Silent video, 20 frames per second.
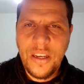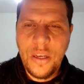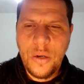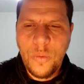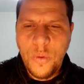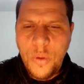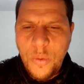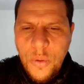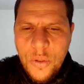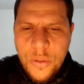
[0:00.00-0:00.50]

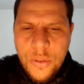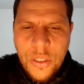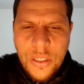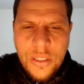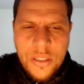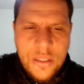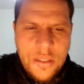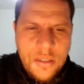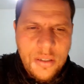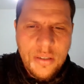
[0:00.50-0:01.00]
We want
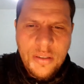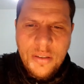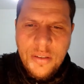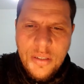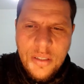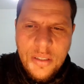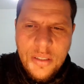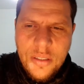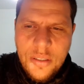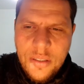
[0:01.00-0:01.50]
just,
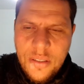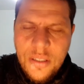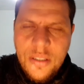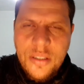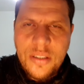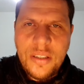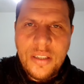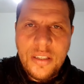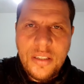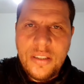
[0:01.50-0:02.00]

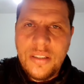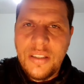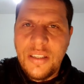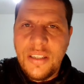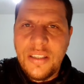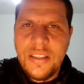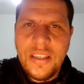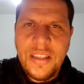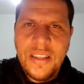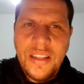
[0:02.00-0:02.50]
just this,
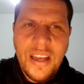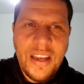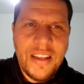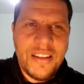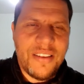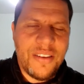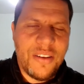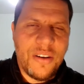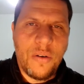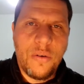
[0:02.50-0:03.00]
this and
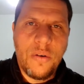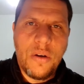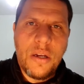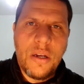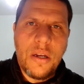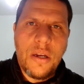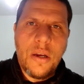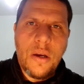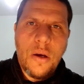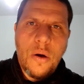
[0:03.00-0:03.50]
that. You know,
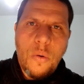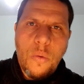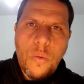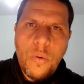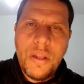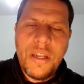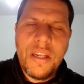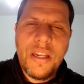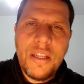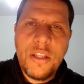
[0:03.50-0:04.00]
we
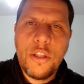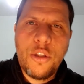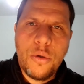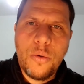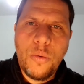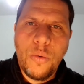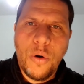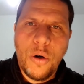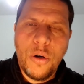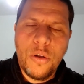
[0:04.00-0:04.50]
need to
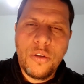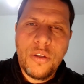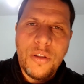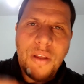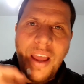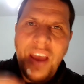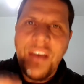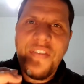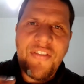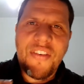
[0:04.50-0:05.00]
want
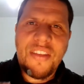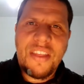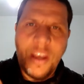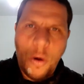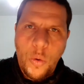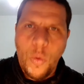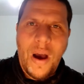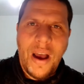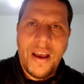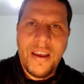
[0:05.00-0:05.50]
everything.
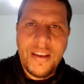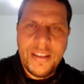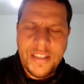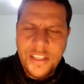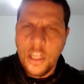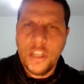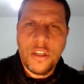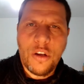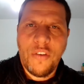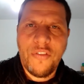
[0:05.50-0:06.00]
Why? It's
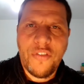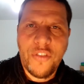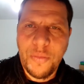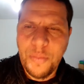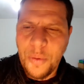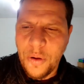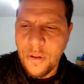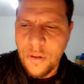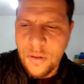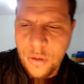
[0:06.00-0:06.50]
not
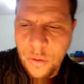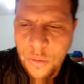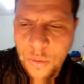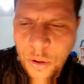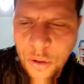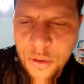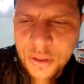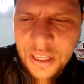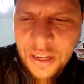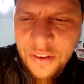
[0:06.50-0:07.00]
comfortable to
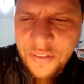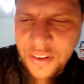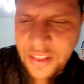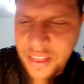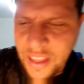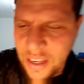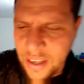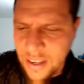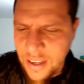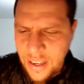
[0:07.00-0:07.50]
want
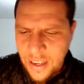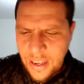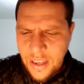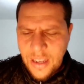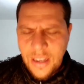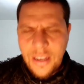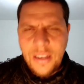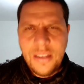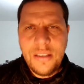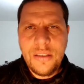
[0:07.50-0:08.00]
everything.
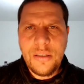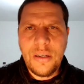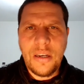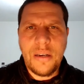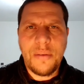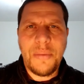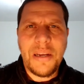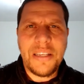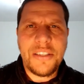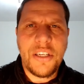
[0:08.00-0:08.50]
It's
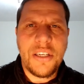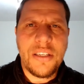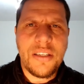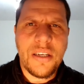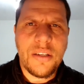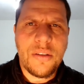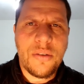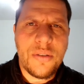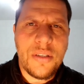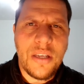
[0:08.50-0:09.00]
much easier
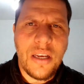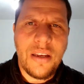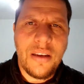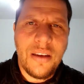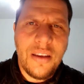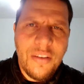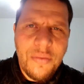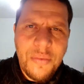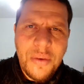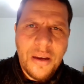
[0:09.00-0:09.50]
to say,
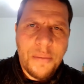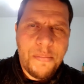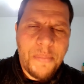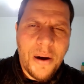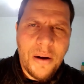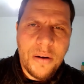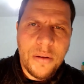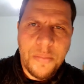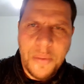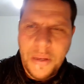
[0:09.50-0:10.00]
give me
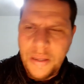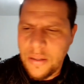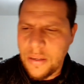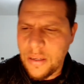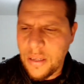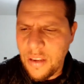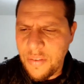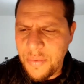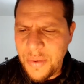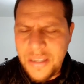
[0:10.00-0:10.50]
apartment,
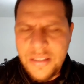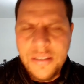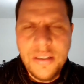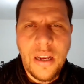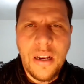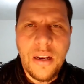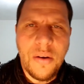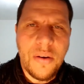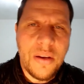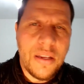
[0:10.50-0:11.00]
give me a
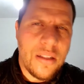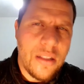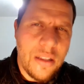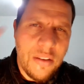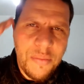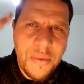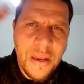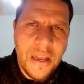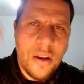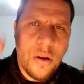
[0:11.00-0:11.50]
salary, and leave
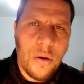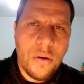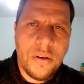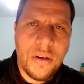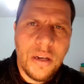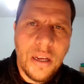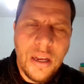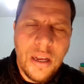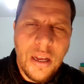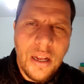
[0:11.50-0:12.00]
me alone.
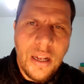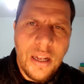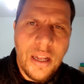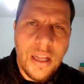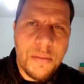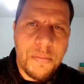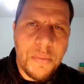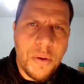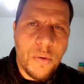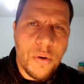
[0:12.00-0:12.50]

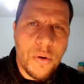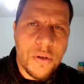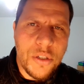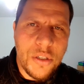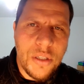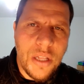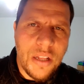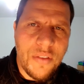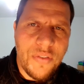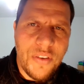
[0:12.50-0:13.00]
Let me watch
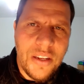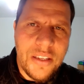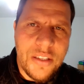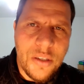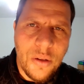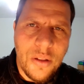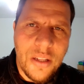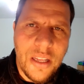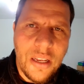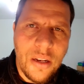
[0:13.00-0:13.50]
Netflix
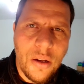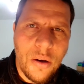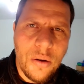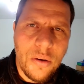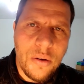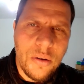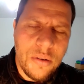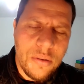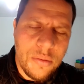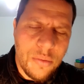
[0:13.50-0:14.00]
all day long.
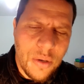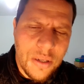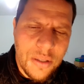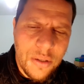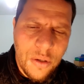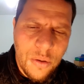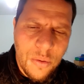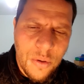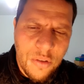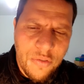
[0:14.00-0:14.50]
What do
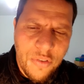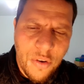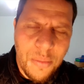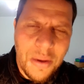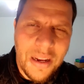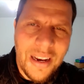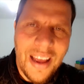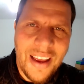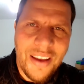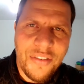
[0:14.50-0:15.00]
you want for my
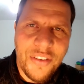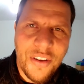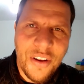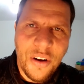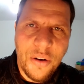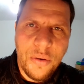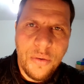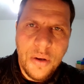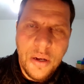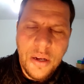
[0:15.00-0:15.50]
life, you know?